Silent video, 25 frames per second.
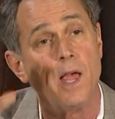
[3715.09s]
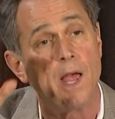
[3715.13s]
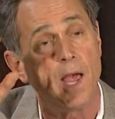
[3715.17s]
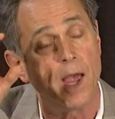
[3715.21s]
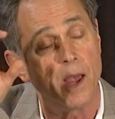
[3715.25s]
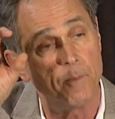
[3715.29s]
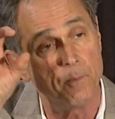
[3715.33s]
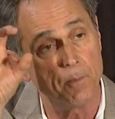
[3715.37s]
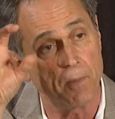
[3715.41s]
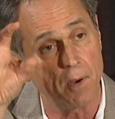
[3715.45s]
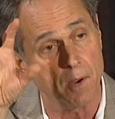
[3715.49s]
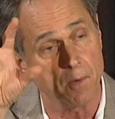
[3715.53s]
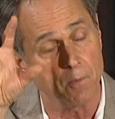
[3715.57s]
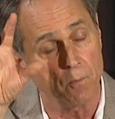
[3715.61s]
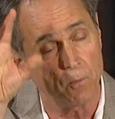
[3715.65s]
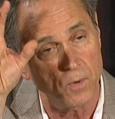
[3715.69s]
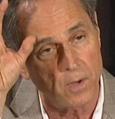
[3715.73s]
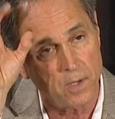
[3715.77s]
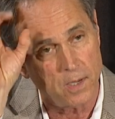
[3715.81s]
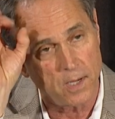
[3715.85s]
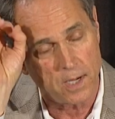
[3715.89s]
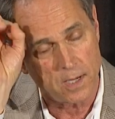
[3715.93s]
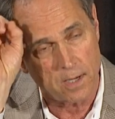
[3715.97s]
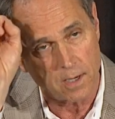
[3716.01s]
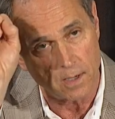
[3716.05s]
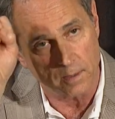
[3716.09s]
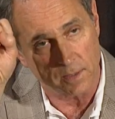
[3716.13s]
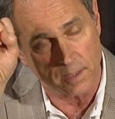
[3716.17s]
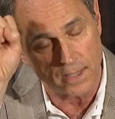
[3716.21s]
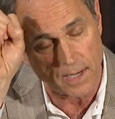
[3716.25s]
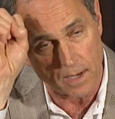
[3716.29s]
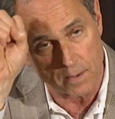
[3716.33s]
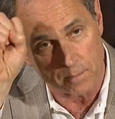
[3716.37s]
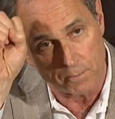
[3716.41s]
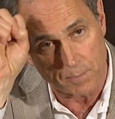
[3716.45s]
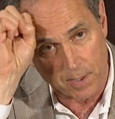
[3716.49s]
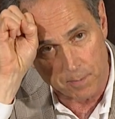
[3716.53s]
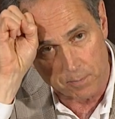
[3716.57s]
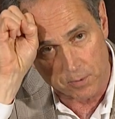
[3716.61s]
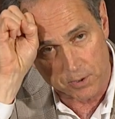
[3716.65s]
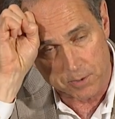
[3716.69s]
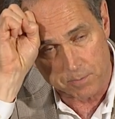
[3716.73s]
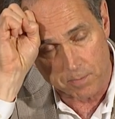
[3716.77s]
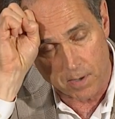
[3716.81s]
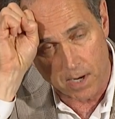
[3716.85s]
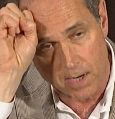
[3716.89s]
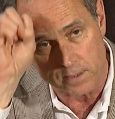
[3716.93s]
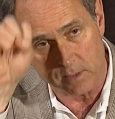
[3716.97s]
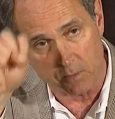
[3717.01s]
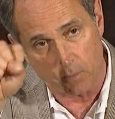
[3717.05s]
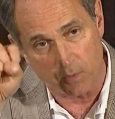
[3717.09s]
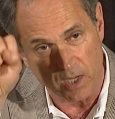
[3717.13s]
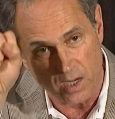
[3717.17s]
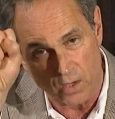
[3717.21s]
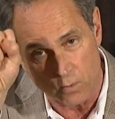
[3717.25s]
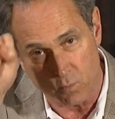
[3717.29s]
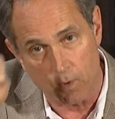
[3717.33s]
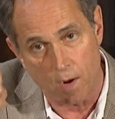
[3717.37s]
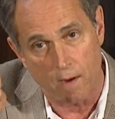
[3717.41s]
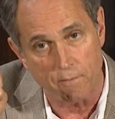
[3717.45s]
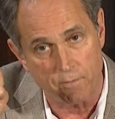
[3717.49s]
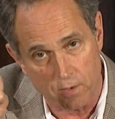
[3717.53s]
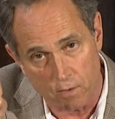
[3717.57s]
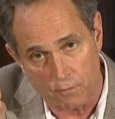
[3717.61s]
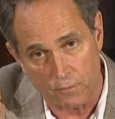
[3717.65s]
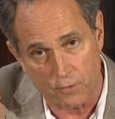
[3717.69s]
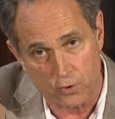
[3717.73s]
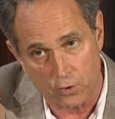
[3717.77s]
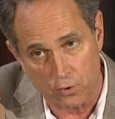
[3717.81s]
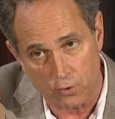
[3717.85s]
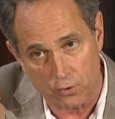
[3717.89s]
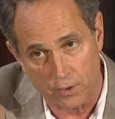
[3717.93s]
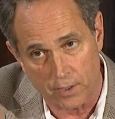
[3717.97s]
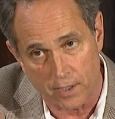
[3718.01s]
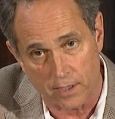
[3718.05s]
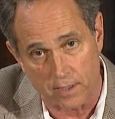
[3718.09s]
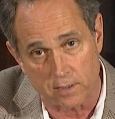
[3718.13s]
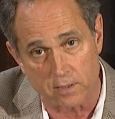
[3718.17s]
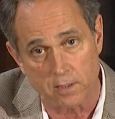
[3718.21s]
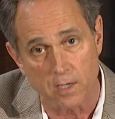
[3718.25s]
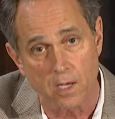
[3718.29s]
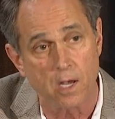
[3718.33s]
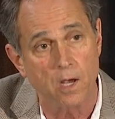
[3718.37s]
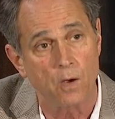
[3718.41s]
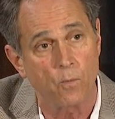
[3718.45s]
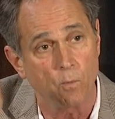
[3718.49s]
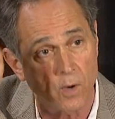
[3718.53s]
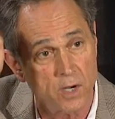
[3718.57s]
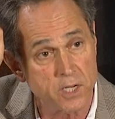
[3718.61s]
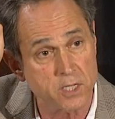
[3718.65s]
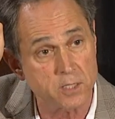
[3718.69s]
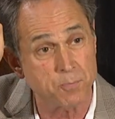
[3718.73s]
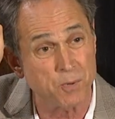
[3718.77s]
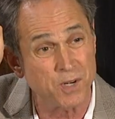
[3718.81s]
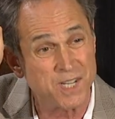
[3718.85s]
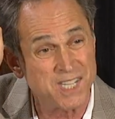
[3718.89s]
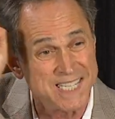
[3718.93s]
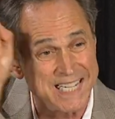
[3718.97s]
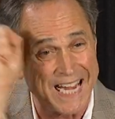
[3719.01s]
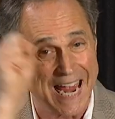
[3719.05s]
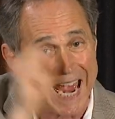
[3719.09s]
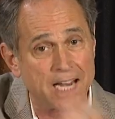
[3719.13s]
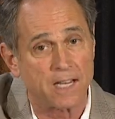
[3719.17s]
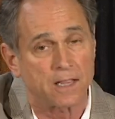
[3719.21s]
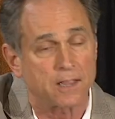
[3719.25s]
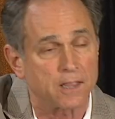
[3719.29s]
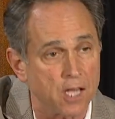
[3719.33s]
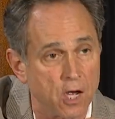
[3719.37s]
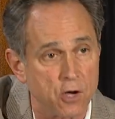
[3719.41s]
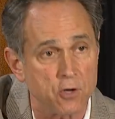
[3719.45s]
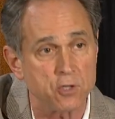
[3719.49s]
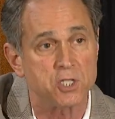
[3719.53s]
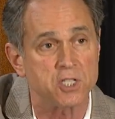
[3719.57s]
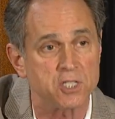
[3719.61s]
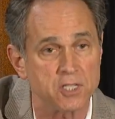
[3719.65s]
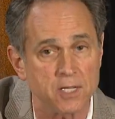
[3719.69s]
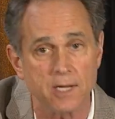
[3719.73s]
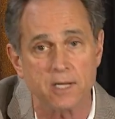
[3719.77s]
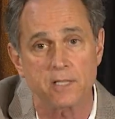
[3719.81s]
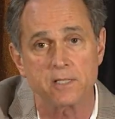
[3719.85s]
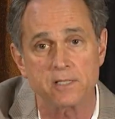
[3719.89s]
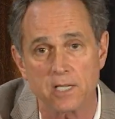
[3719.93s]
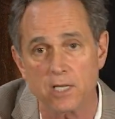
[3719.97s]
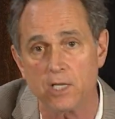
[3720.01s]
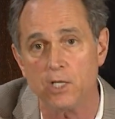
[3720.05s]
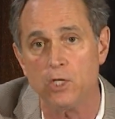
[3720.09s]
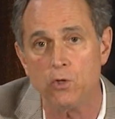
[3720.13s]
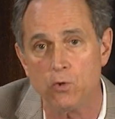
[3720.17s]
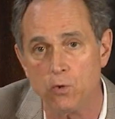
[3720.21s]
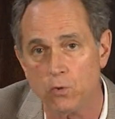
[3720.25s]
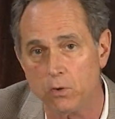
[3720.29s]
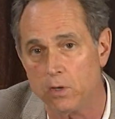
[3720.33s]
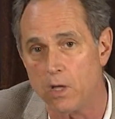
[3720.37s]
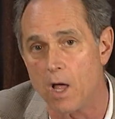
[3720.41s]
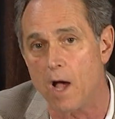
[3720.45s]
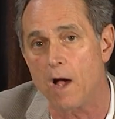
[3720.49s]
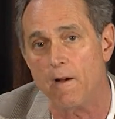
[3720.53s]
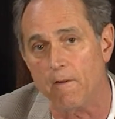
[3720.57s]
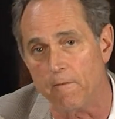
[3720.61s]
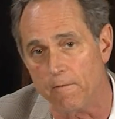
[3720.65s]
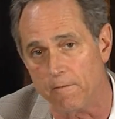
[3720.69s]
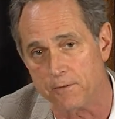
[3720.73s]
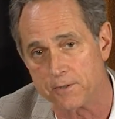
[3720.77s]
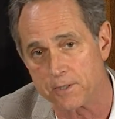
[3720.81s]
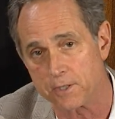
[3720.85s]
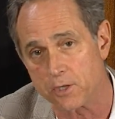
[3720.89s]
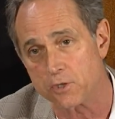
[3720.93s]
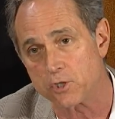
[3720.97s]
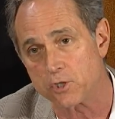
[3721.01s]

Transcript: But we need to get in people's minds that we need revenue for two things. One is protect those things that you love, Social